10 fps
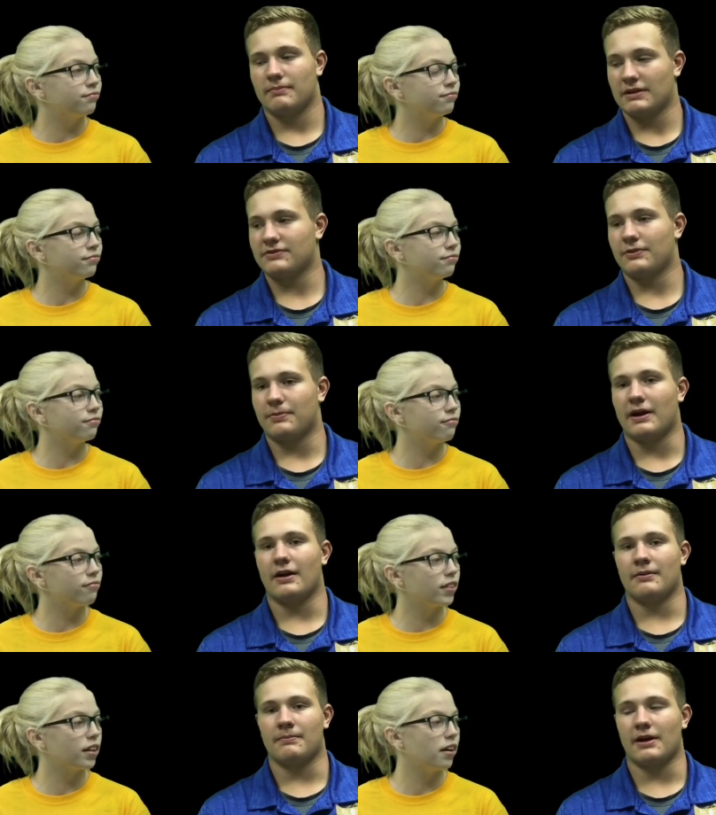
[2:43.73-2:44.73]
Speaker 1: Wasteful
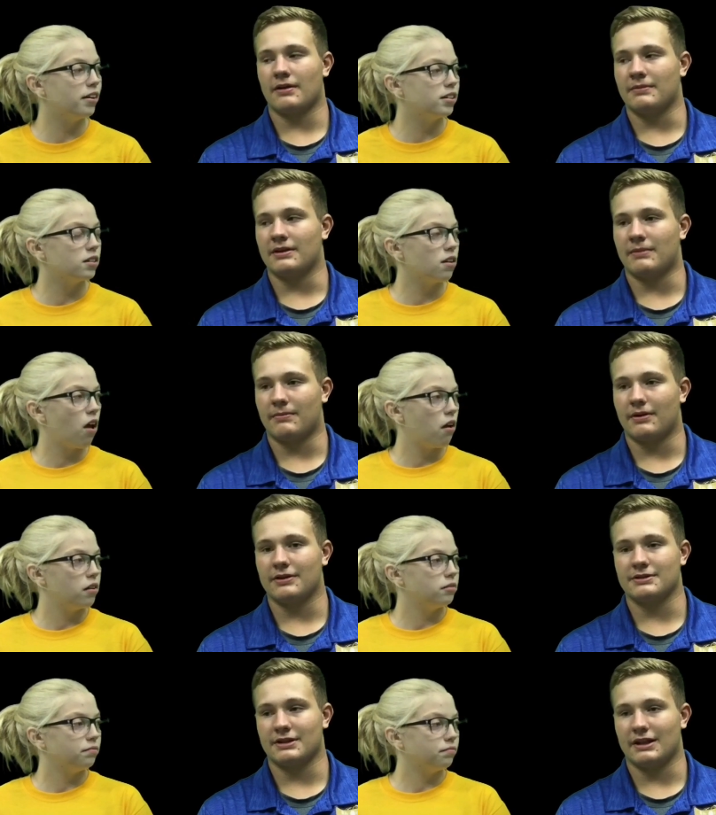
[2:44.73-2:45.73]
proud. I'm proud of me and my
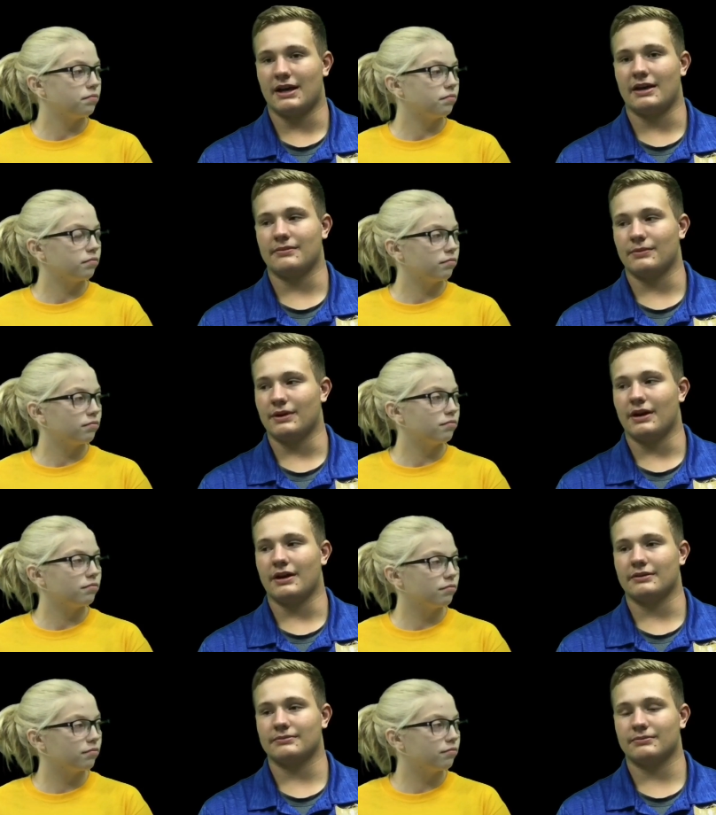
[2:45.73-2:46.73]
brothers on the line. We
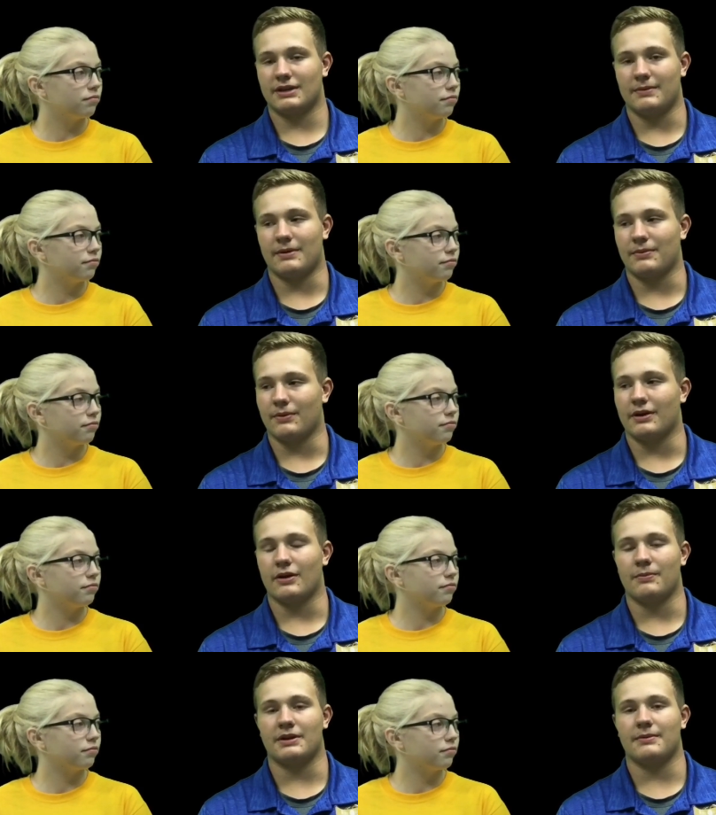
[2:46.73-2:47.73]
uh, keep it up the work.
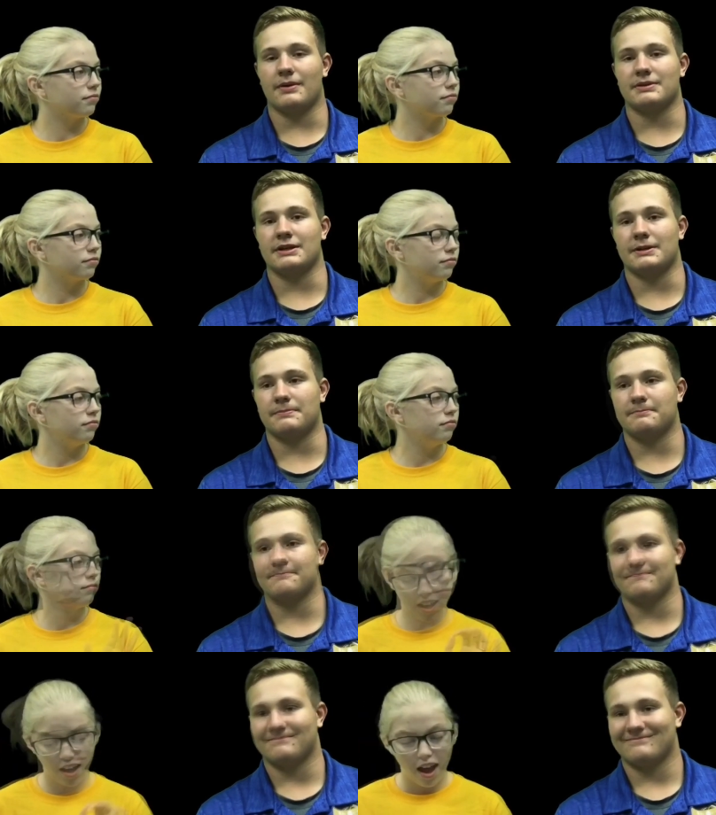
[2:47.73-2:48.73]
Hoping to keep it up tonight.
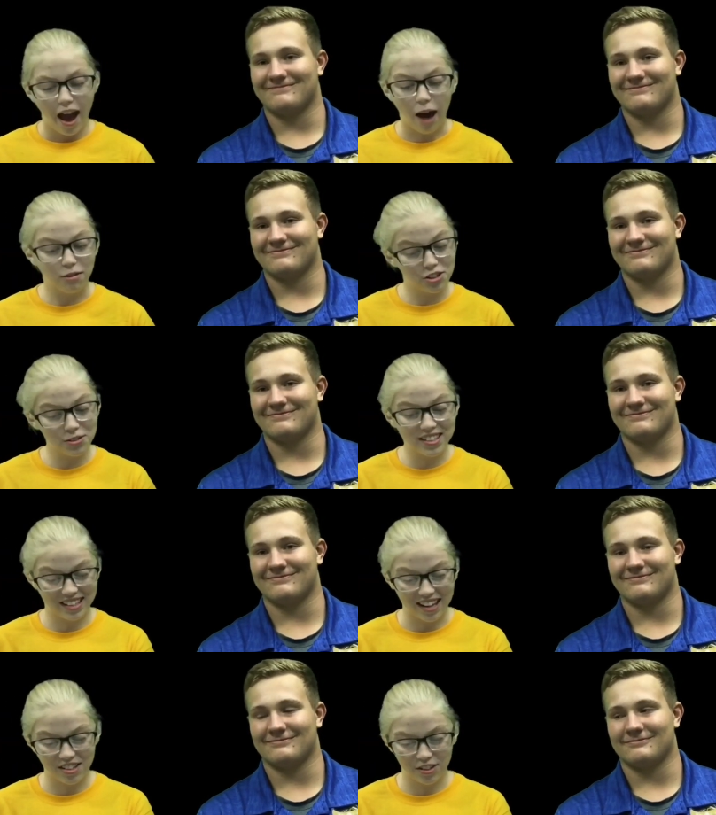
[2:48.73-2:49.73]
Speaker 2: How would you
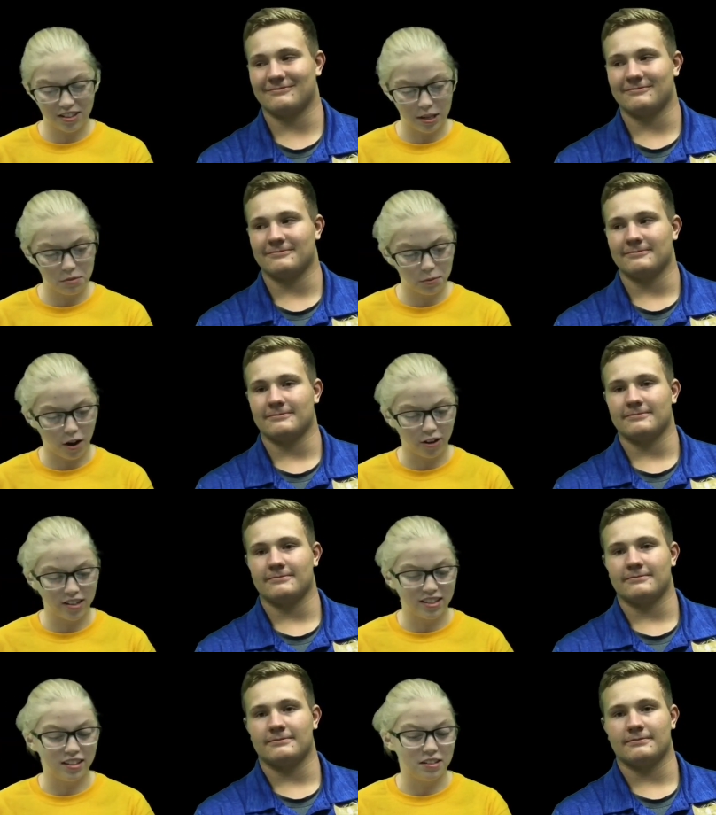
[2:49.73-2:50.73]
assess your team's
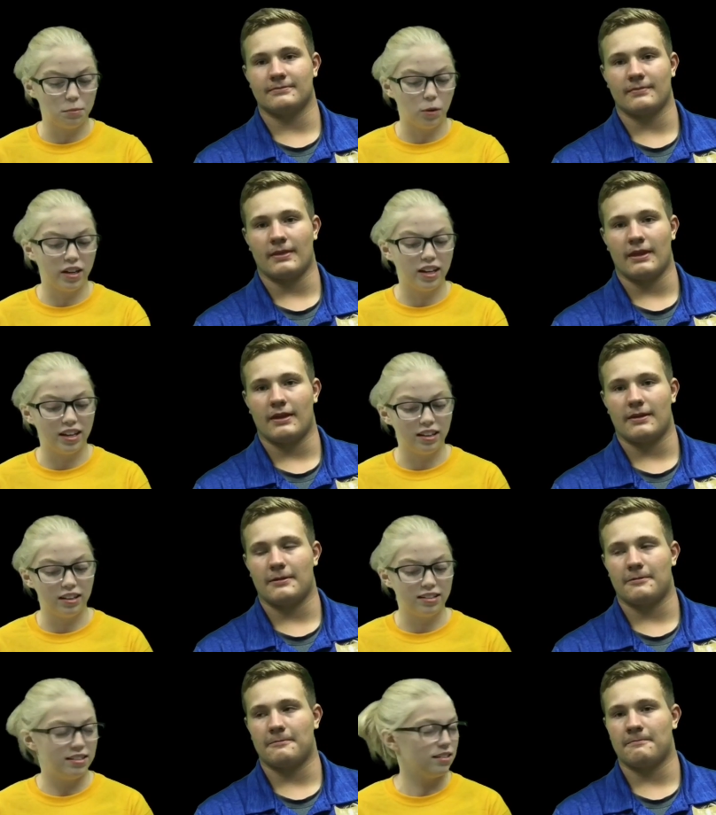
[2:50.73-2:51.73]
progress at this point
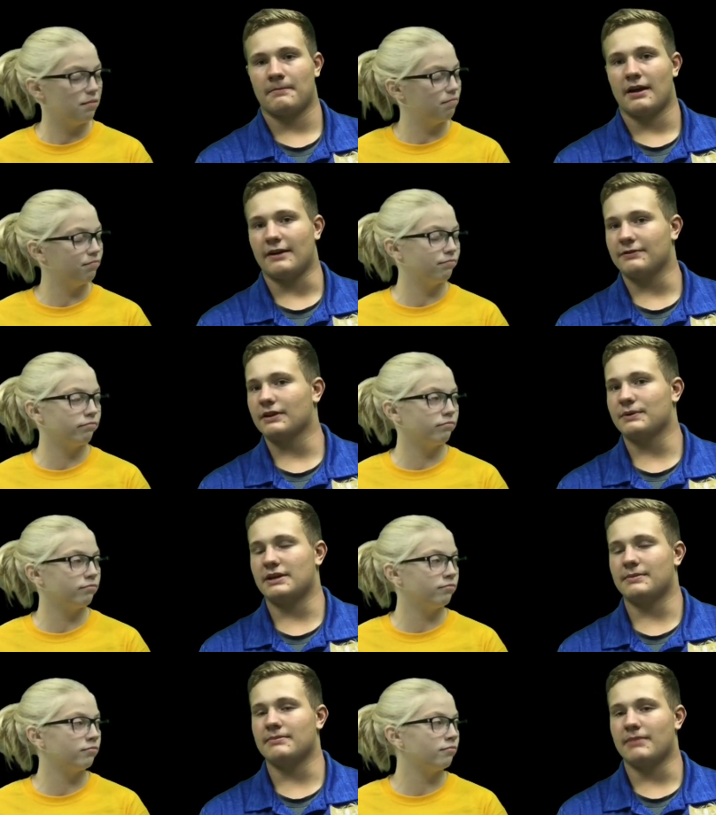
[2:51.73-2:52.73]
in the season?
Speaker 1: I feel like we
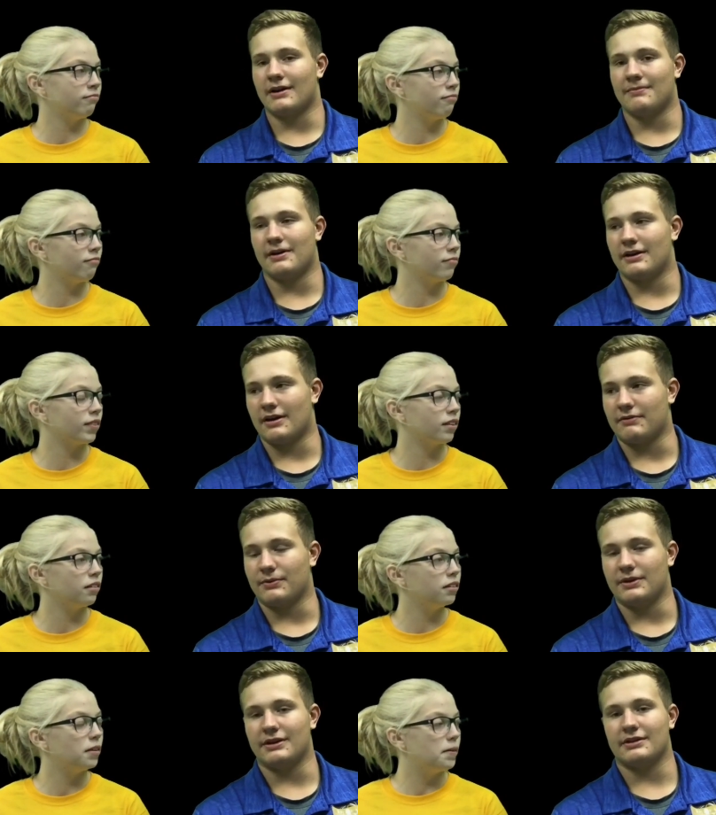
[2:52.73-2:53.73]
keep getting better and better
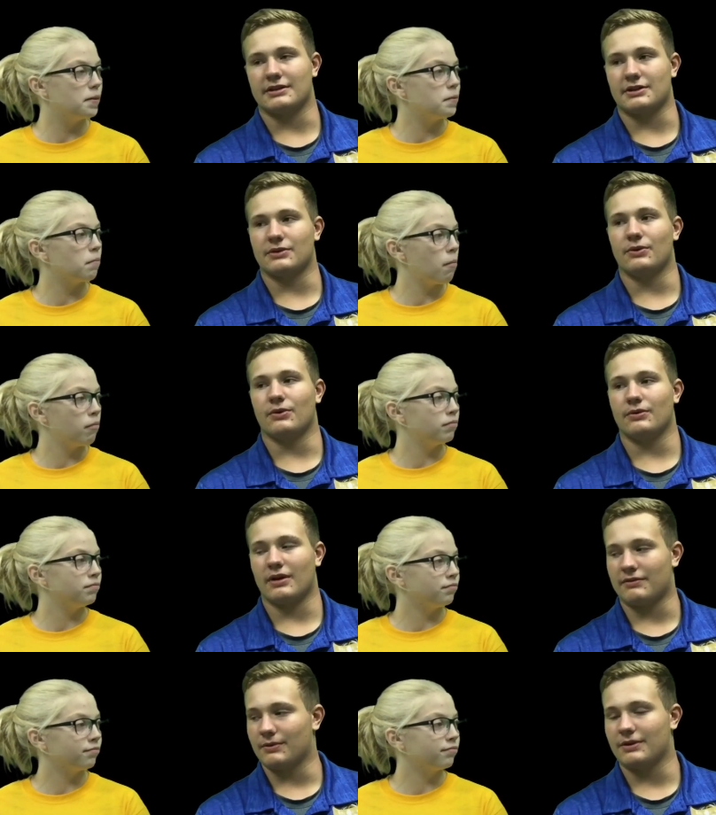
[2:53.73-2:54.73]
every week, and that's our goal. Every